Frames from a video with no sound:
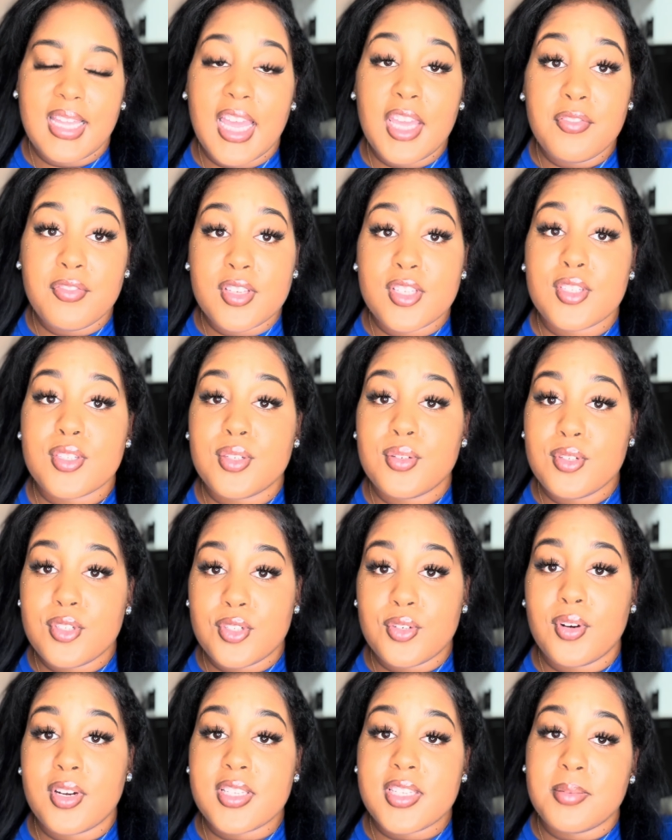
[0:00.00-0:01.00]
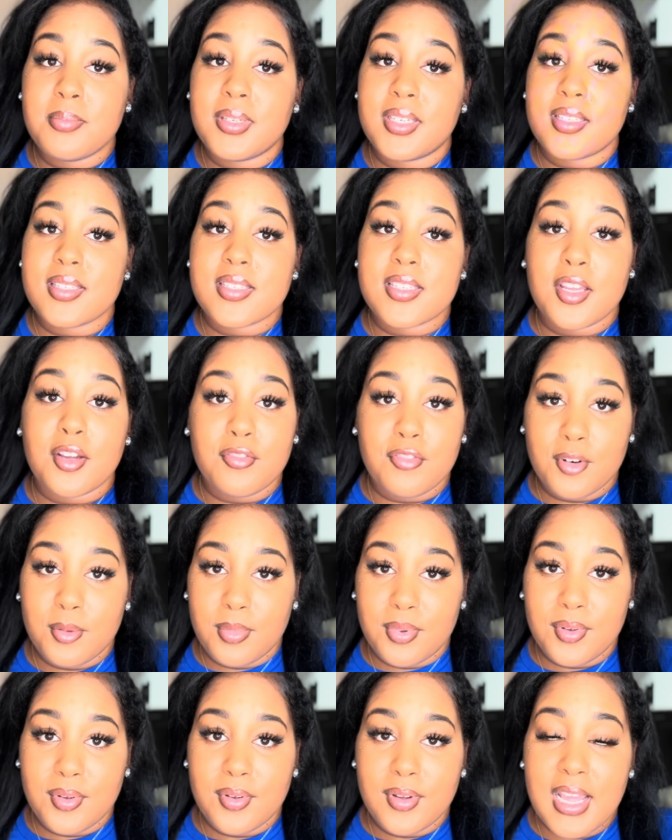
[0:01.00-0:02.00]
Life is too short to be
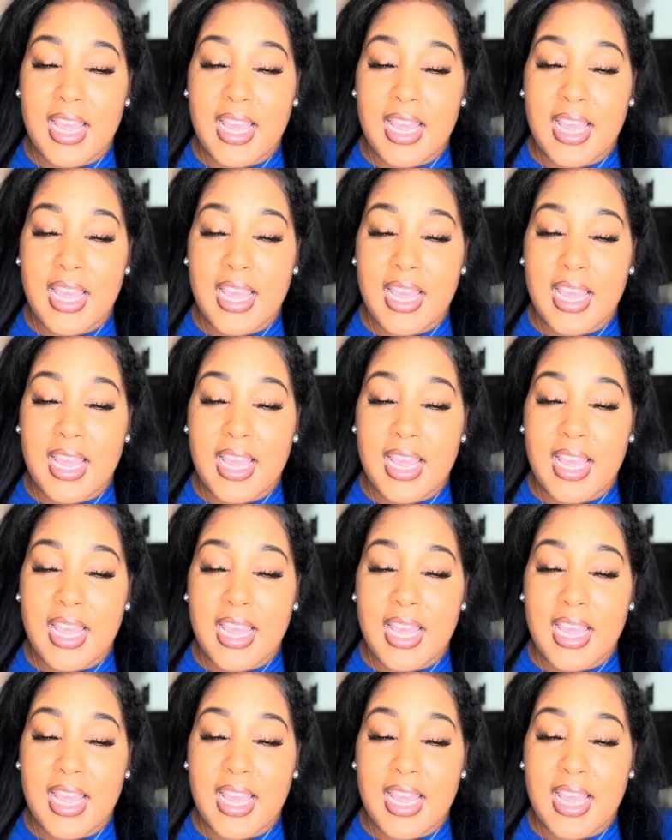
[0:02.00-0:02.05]
insufferable.